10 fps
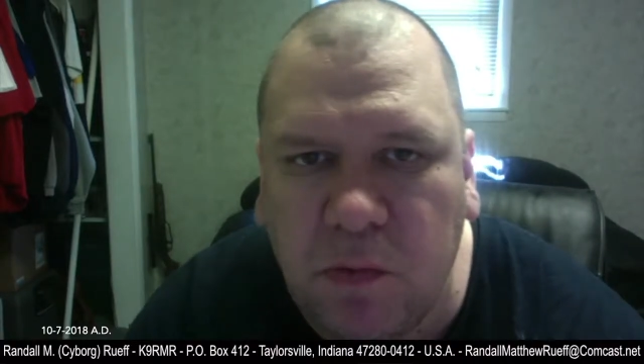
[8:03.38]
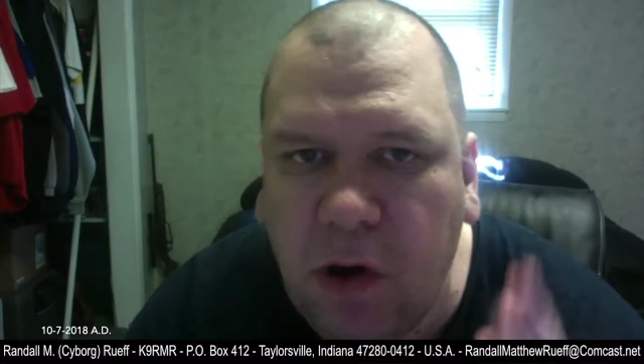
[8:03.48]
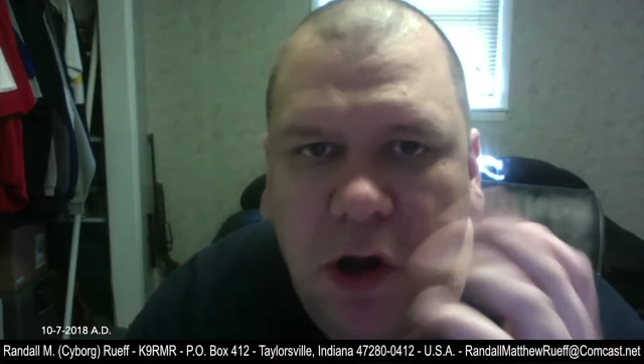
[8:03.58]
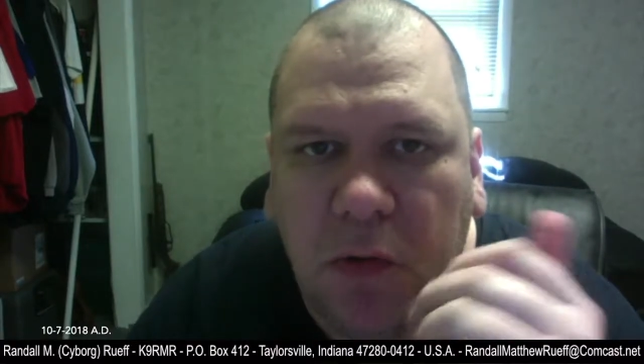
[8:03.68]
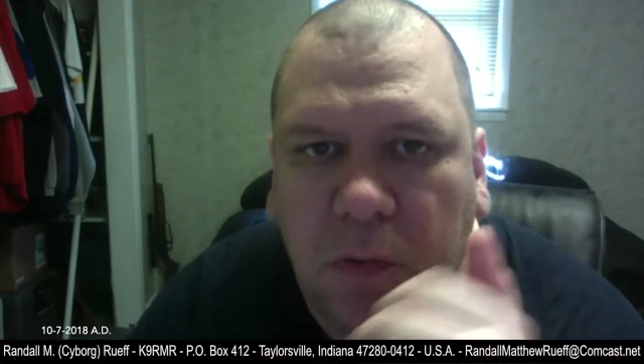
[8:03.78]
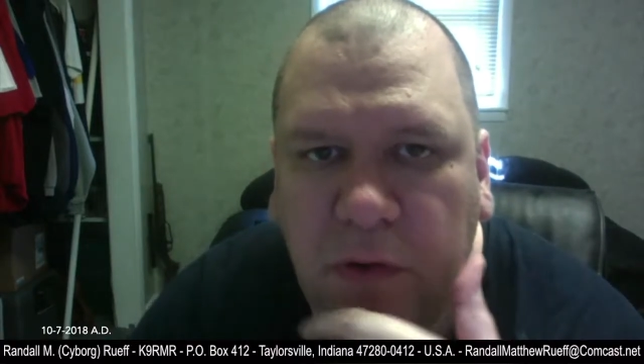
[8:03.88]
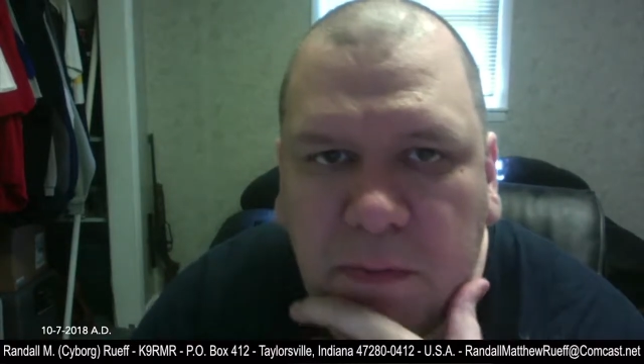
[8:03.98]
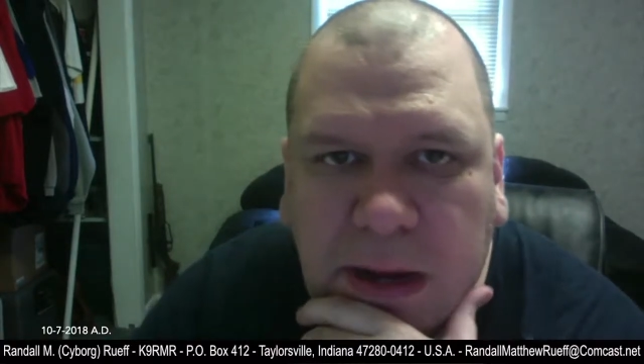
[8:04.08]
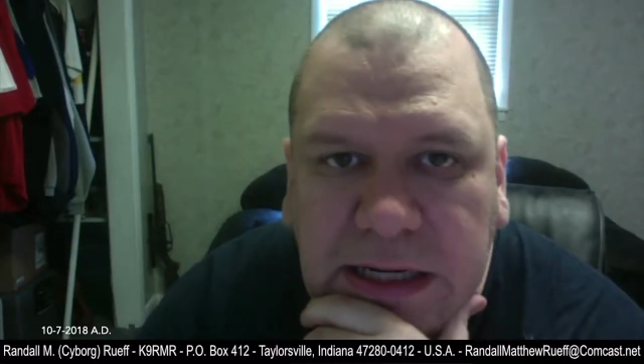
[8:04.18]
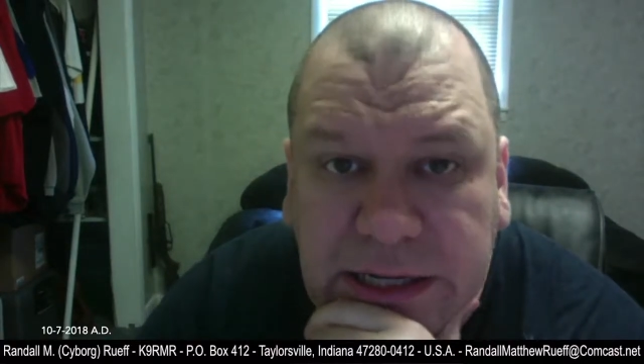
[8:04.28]
wrong
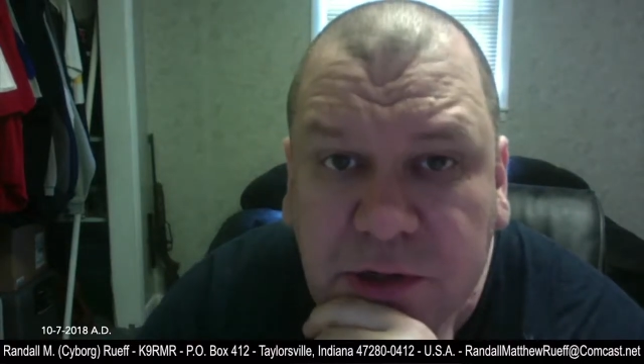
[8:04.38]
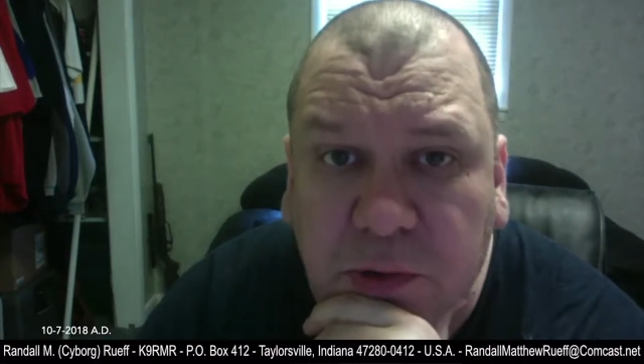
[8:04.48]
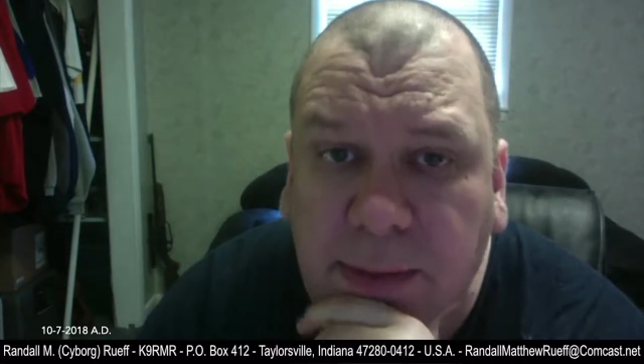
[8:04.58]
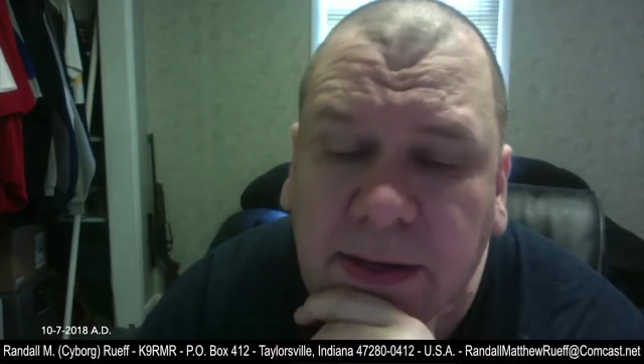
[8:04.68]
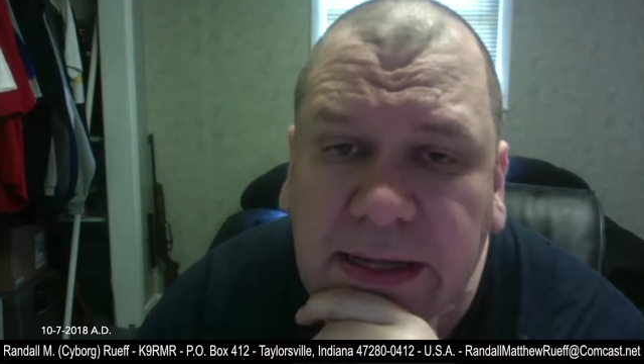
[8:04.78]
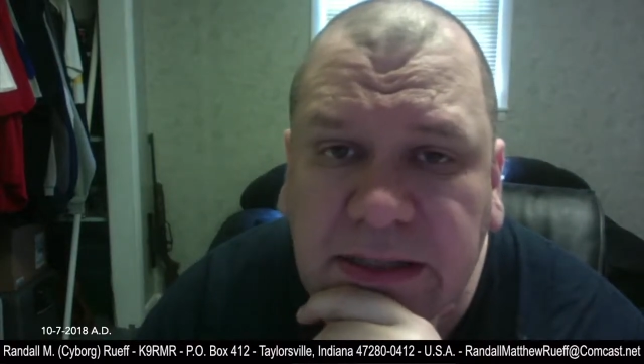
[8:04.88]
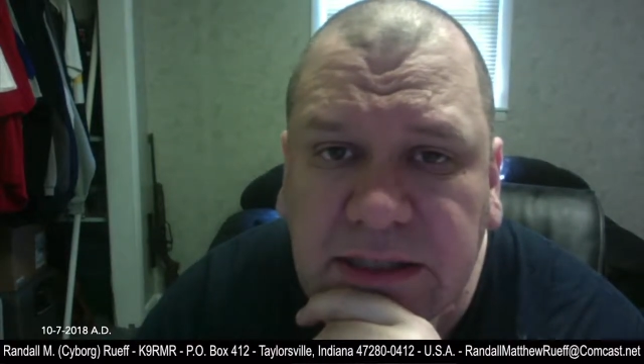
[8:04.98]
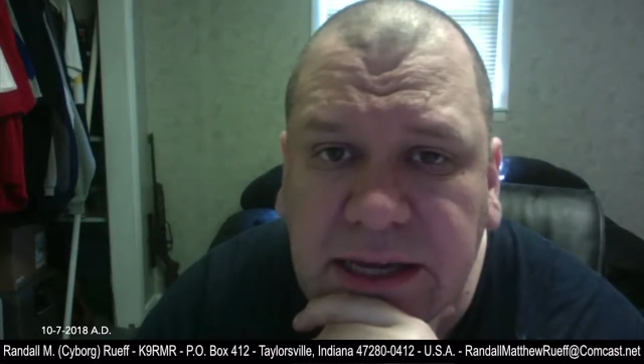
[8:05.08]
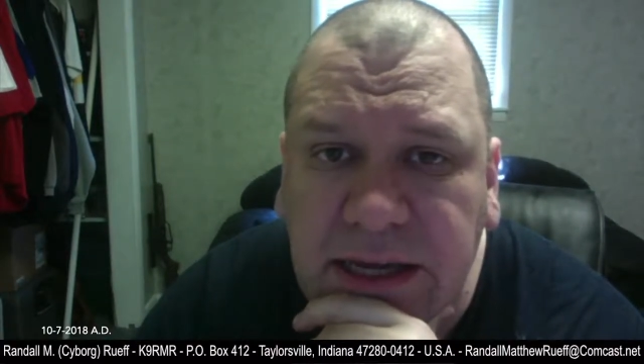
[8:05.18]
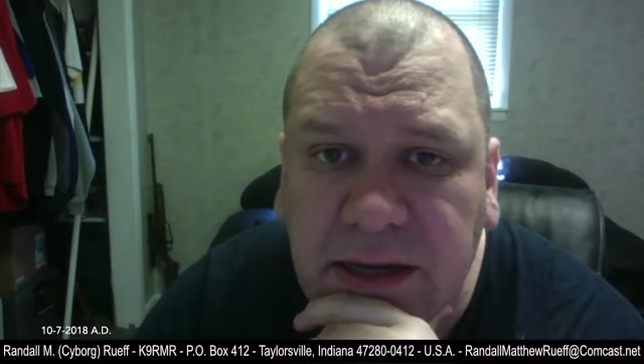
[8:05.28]
with my Digital
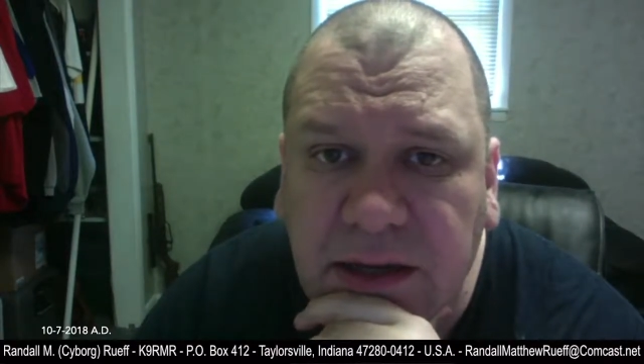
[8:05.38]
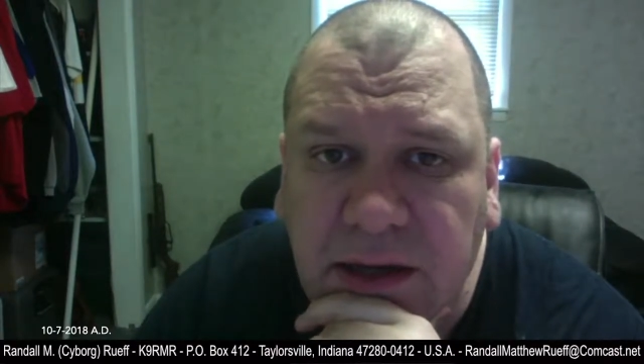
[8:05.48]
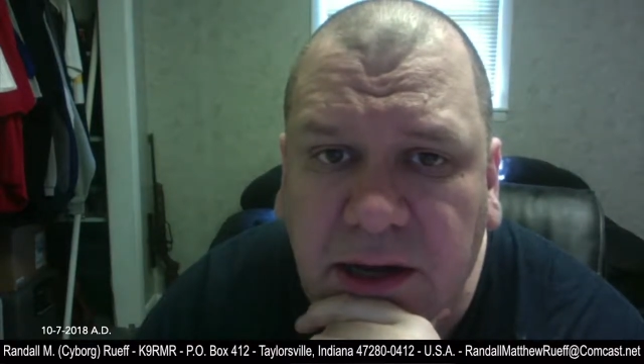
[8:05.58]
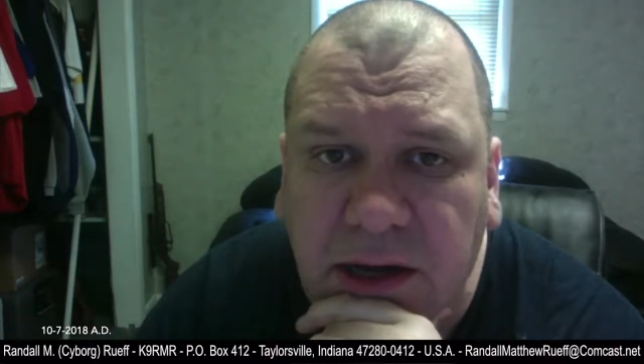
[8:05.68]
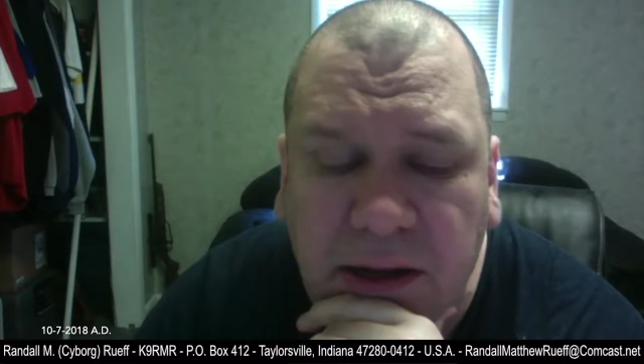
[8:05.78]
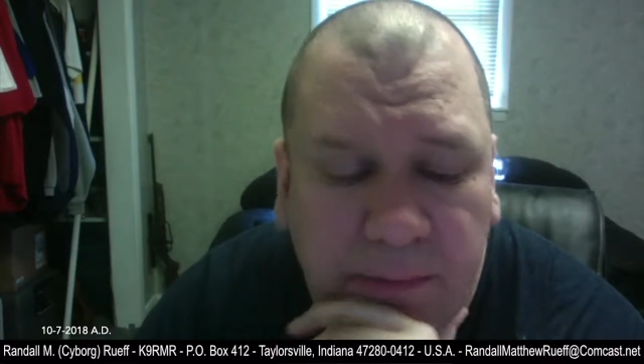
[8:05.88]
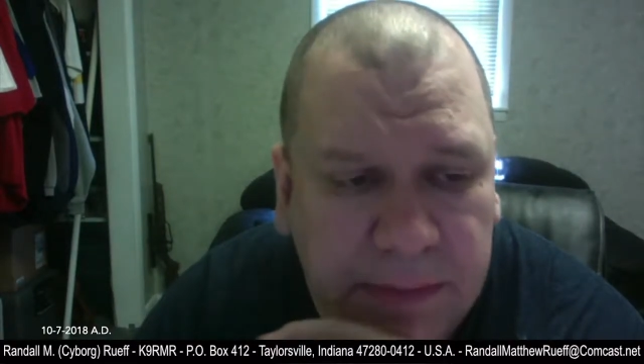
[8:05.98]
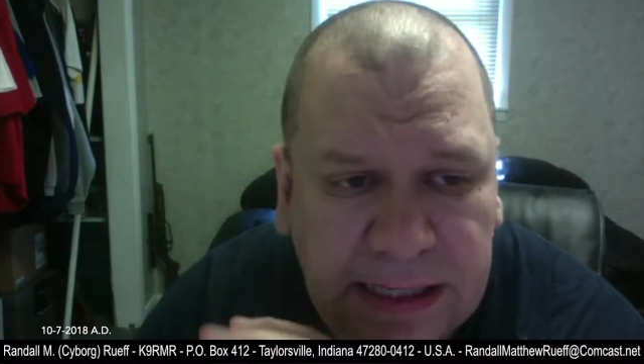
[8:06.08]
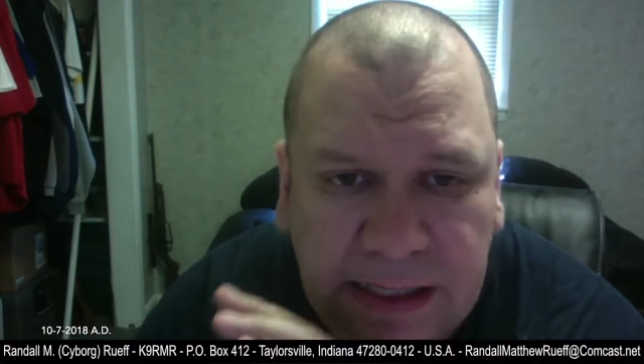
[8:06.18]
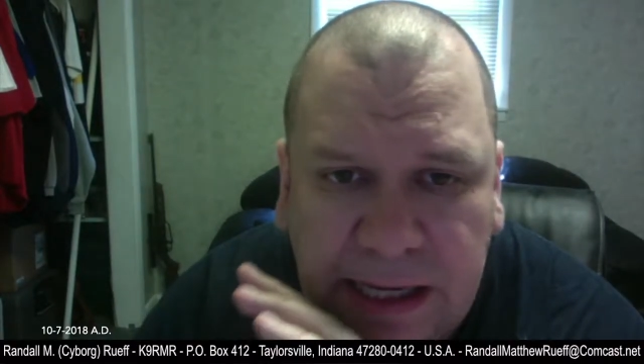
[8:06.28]
XT. Um,
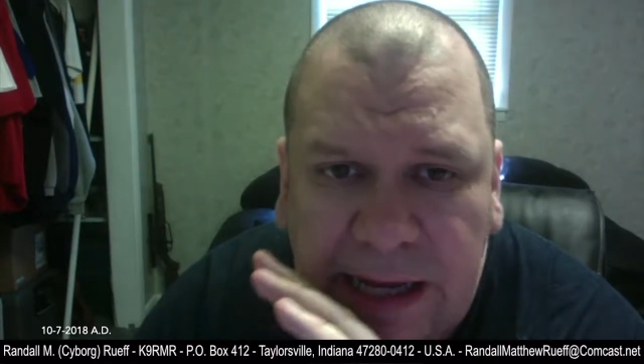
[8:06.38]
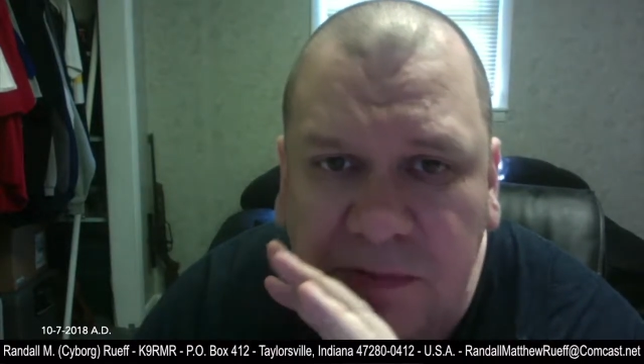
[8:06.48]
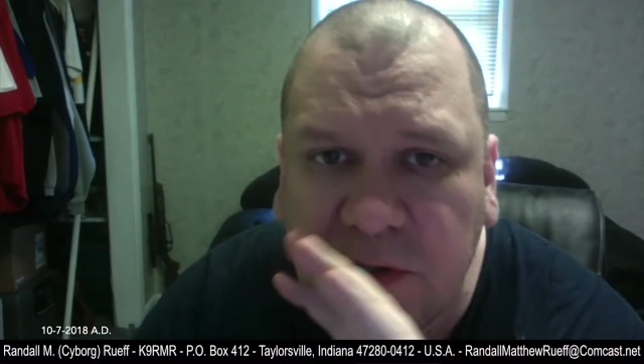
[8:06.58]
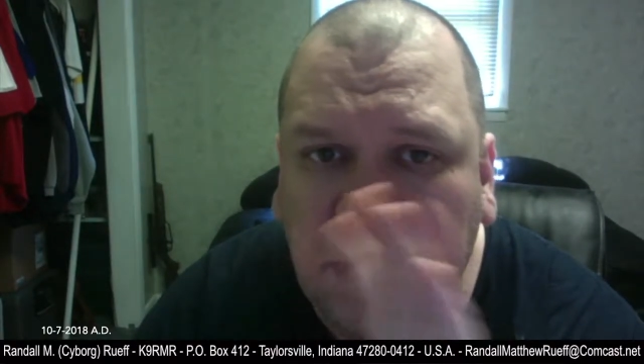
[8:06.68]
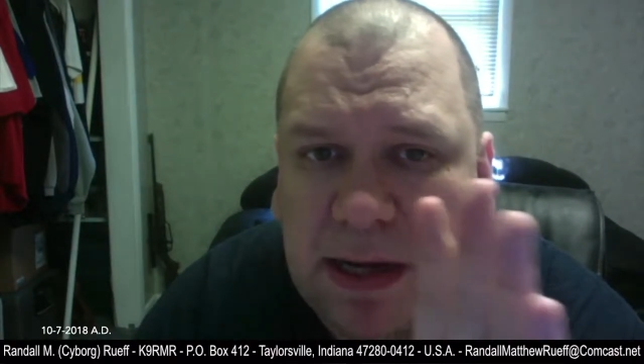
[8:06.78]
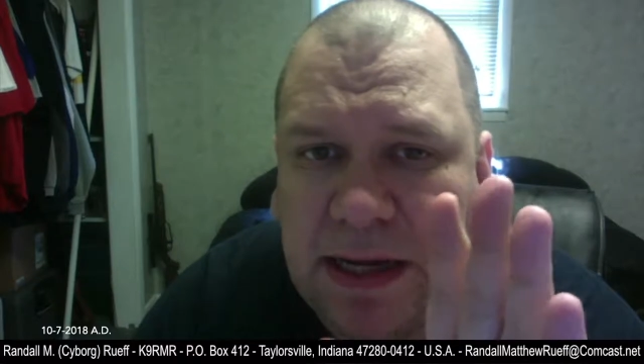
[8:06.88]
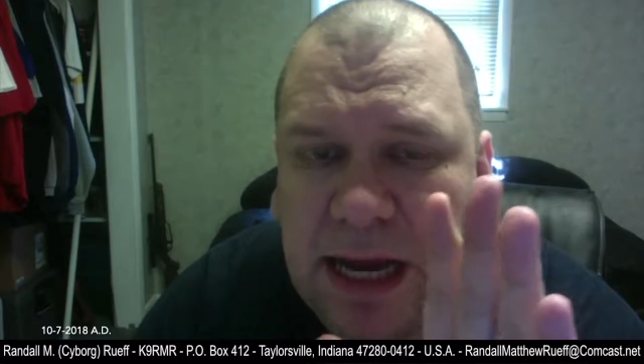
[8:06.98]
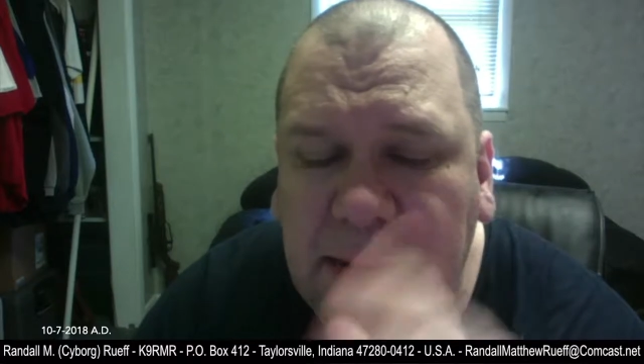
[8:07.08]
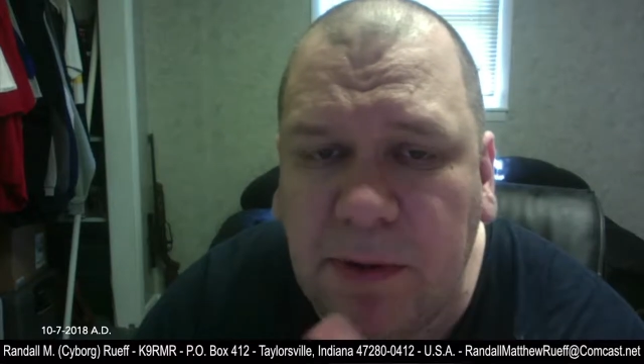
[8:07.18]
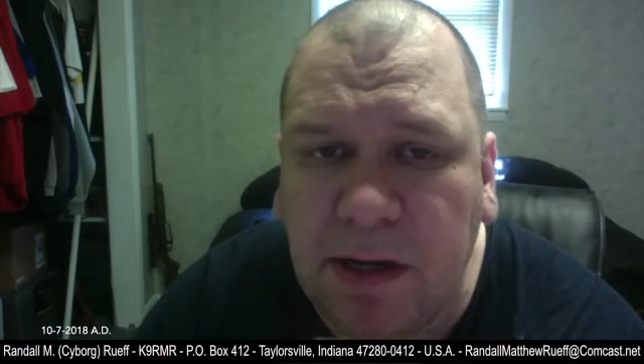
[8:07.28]
it, it was a great
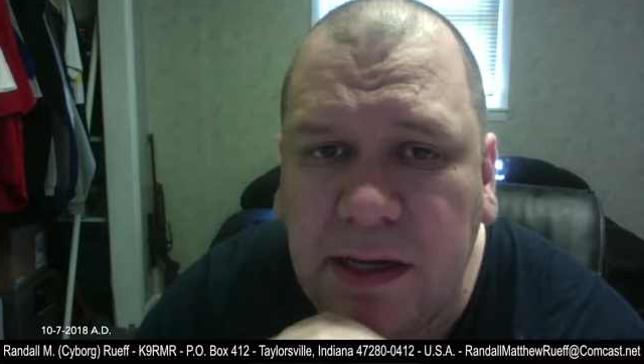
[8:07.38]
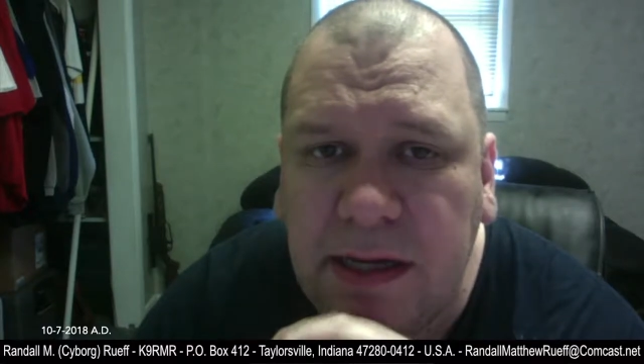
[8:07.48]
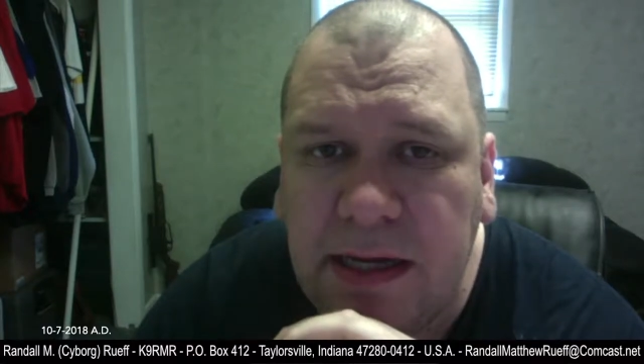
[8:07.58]
camera.